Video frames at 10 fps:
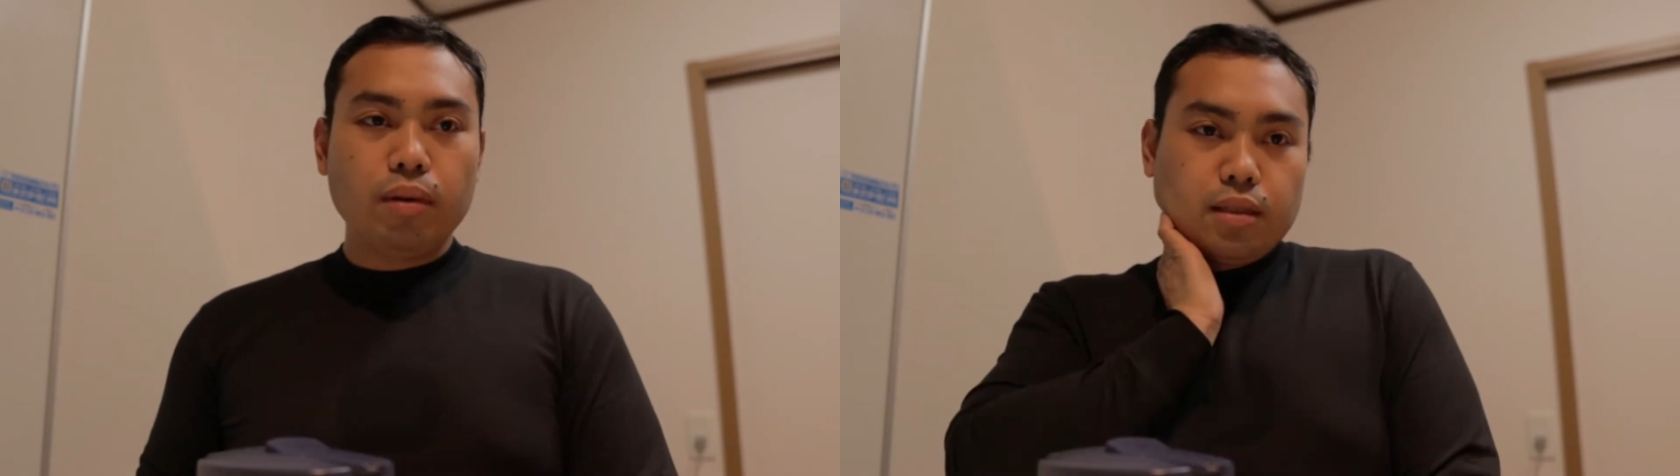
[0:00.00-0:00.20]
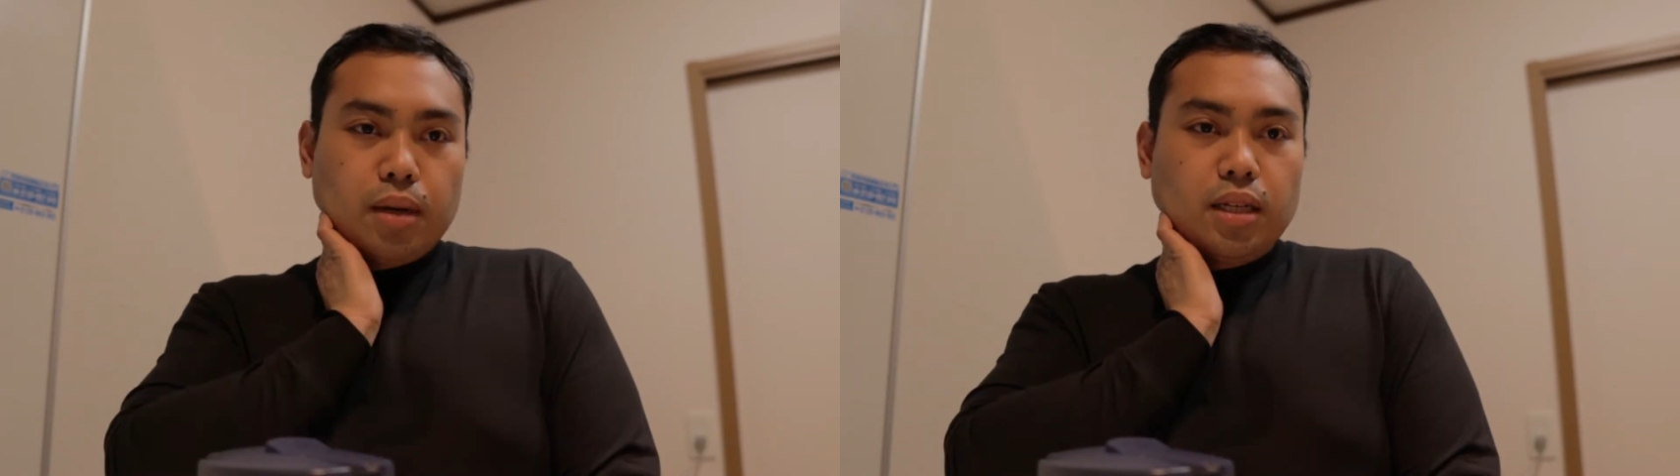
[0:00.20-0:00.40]

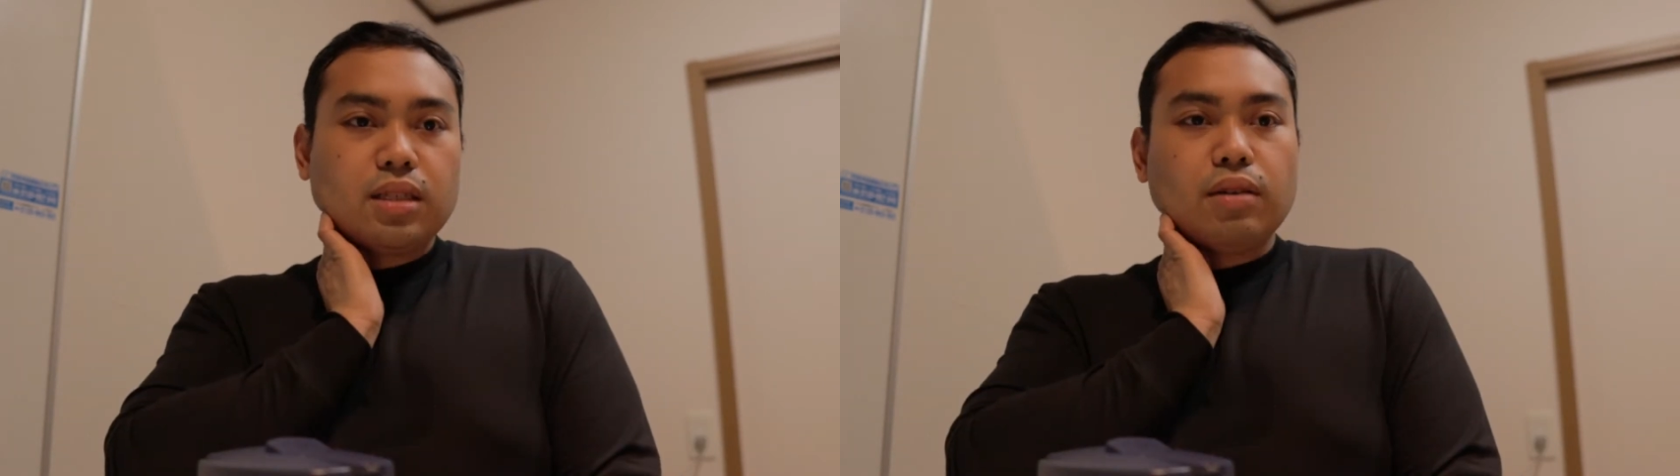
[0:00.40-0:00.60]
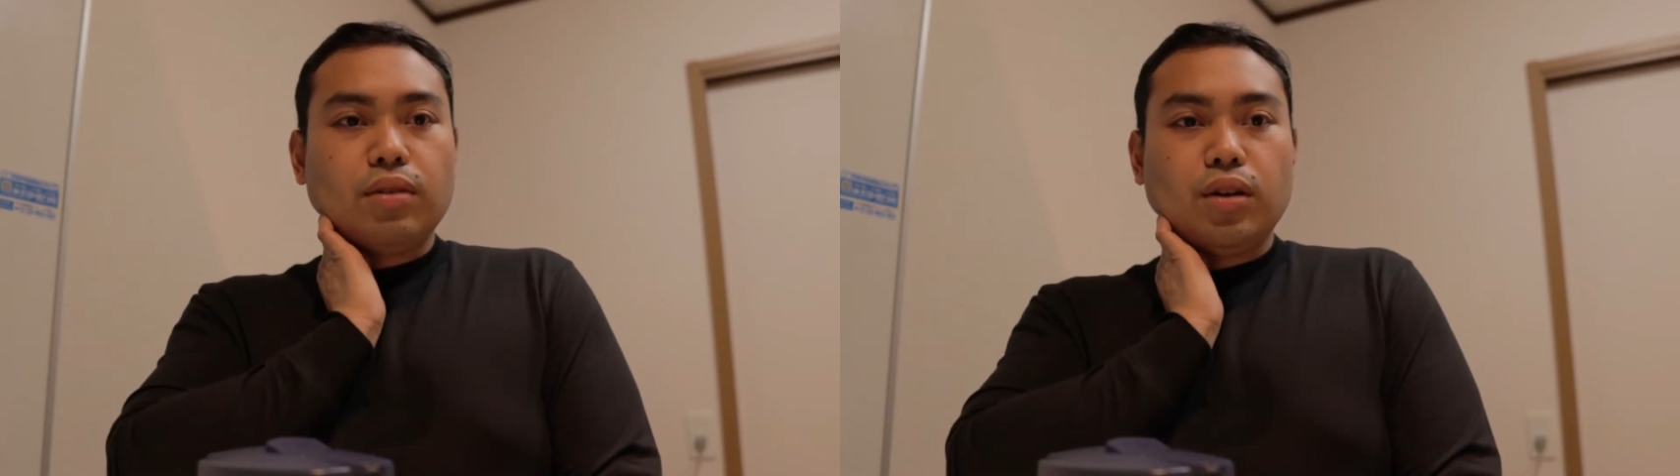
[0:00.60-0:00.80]
It's about
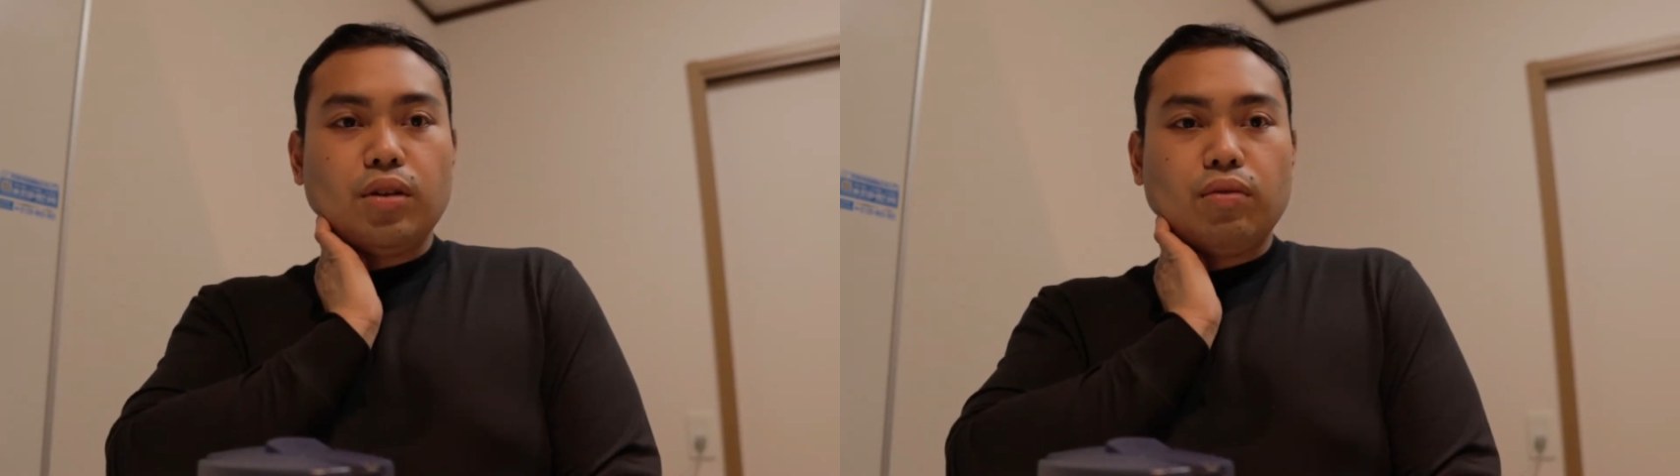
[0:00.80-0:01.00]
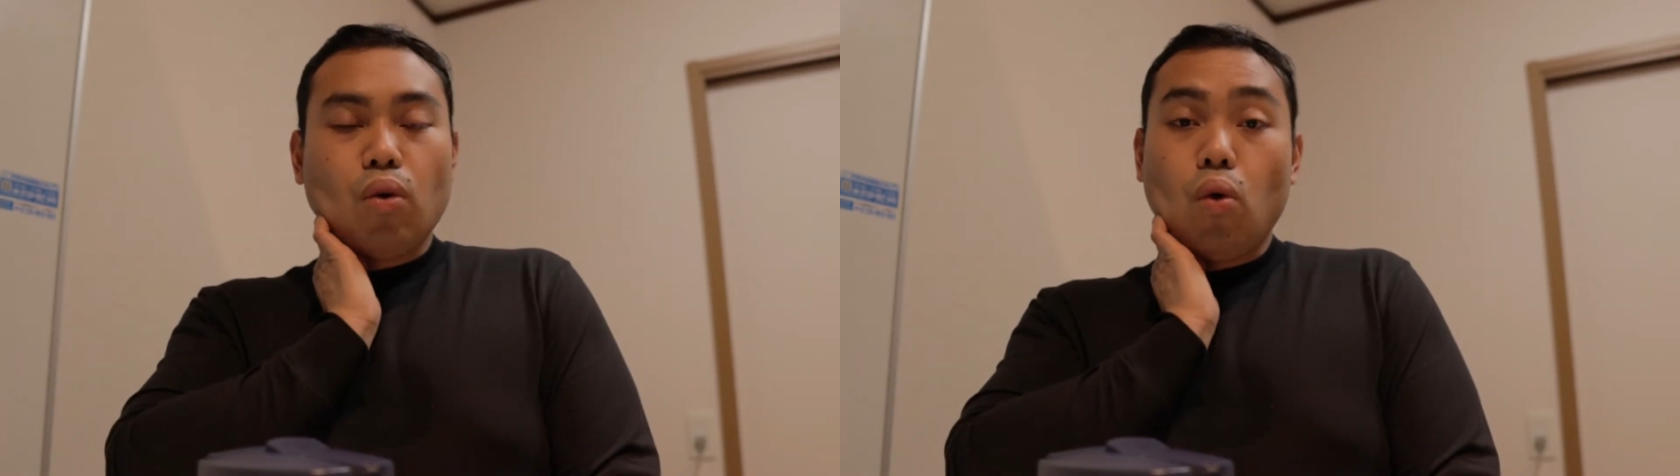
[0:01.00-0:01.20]

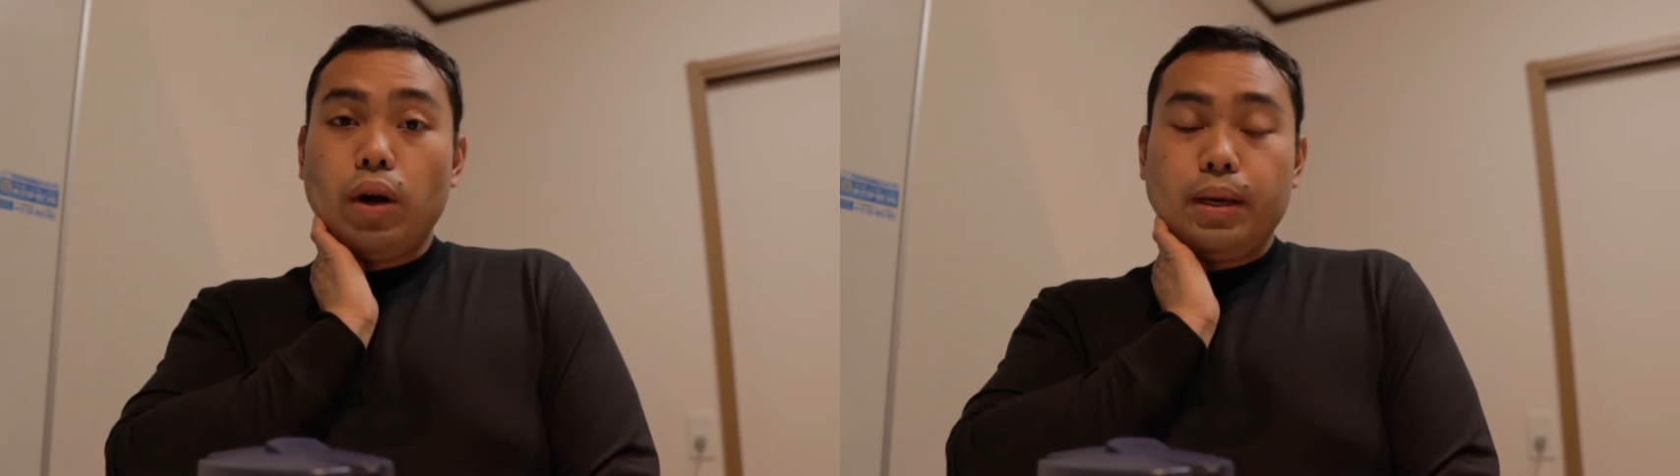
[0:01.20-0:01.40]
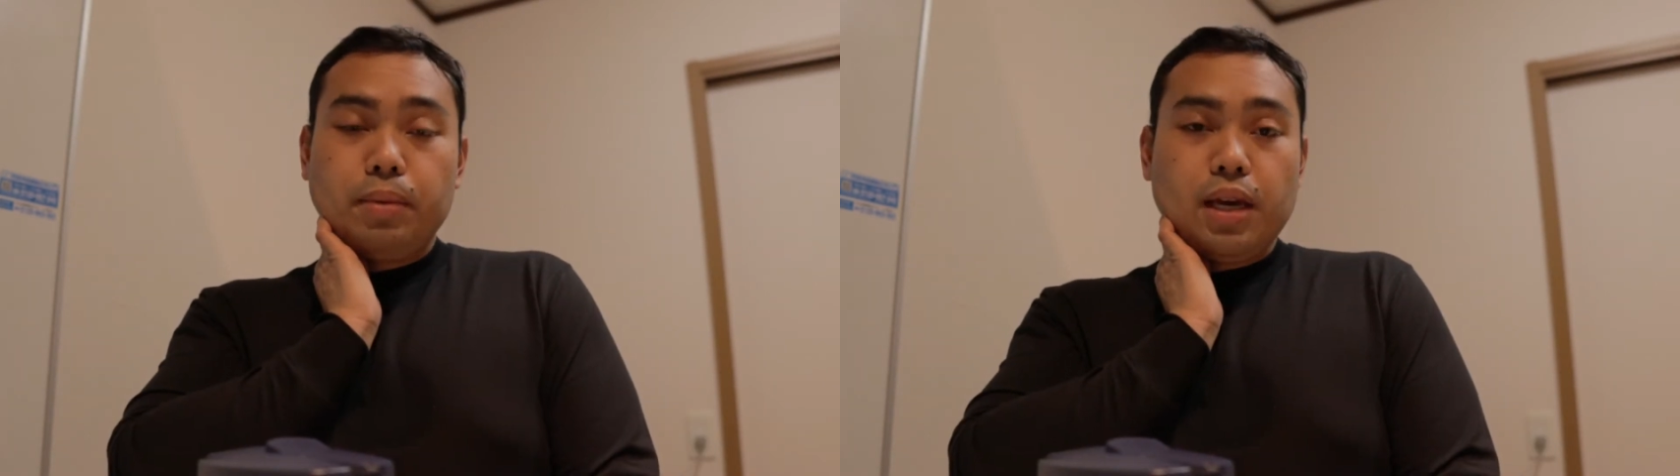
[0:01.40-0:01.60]

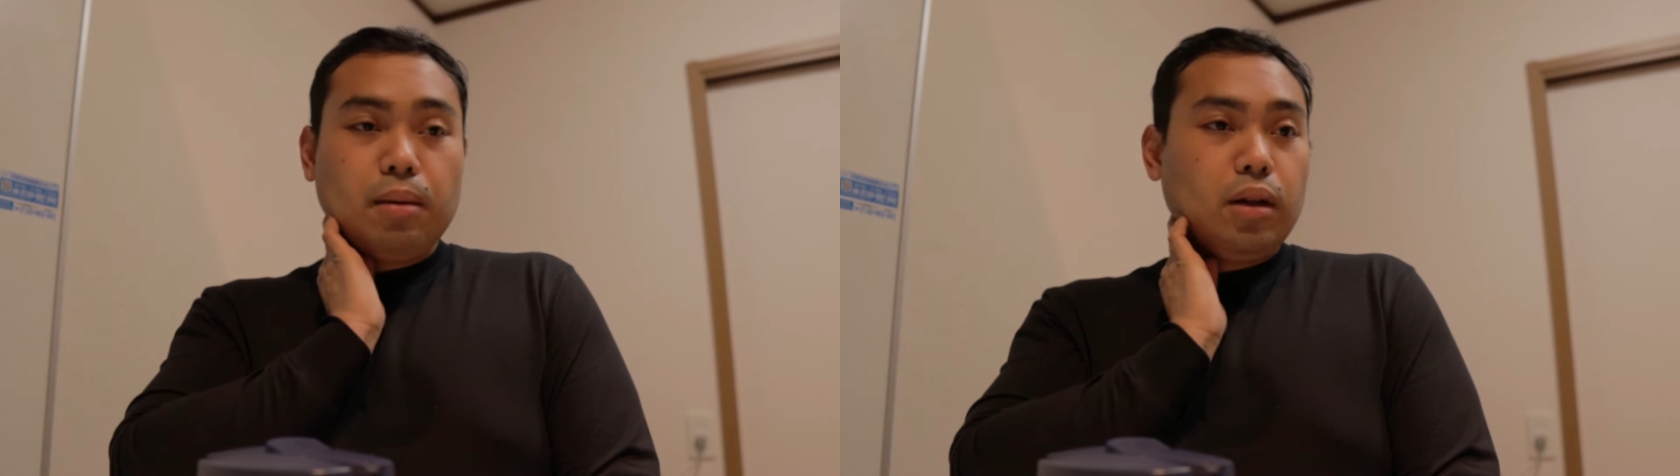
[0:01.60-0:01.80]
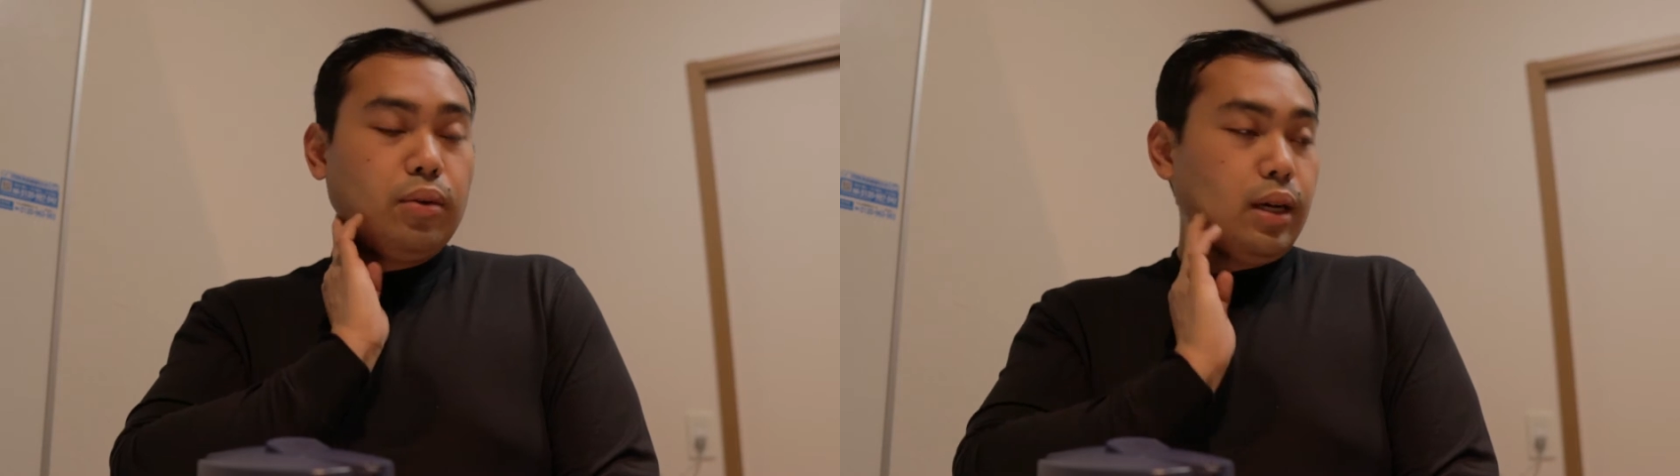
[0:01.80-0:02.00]
7:40 p.m.
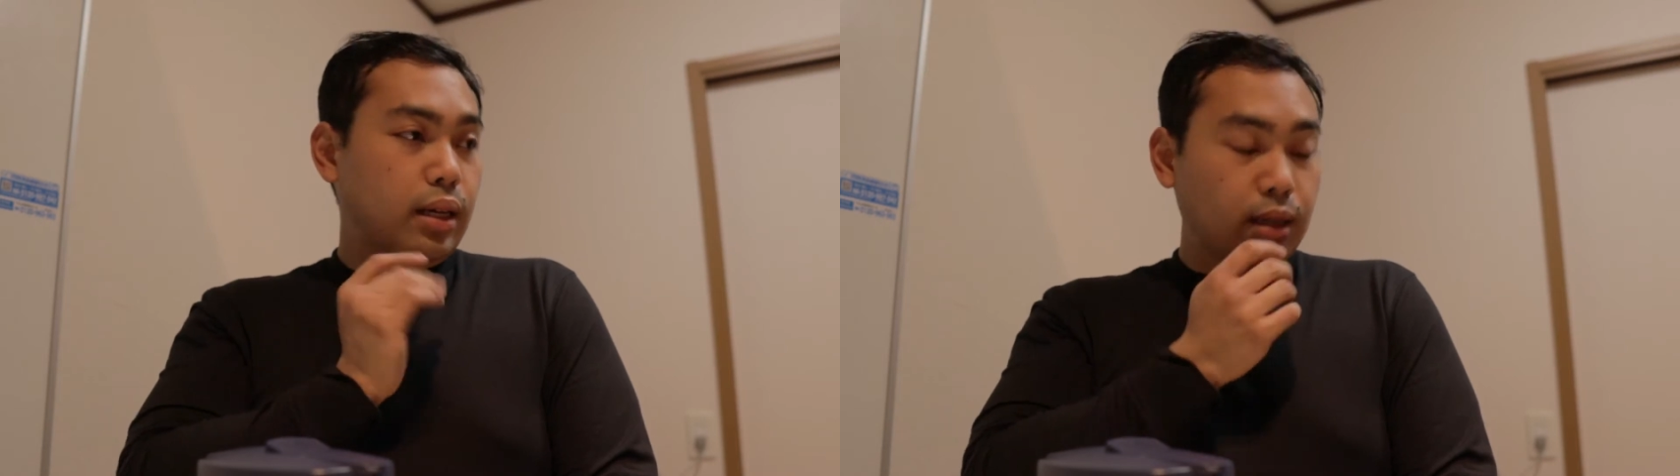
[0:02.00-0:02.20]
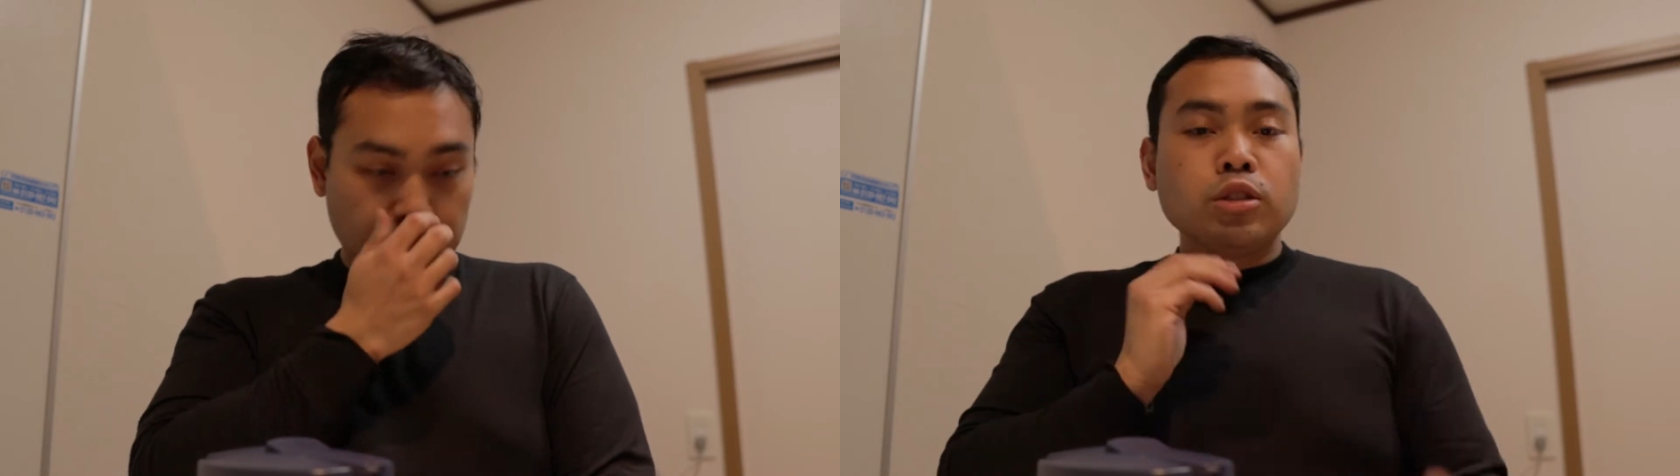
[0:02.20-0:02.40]
already.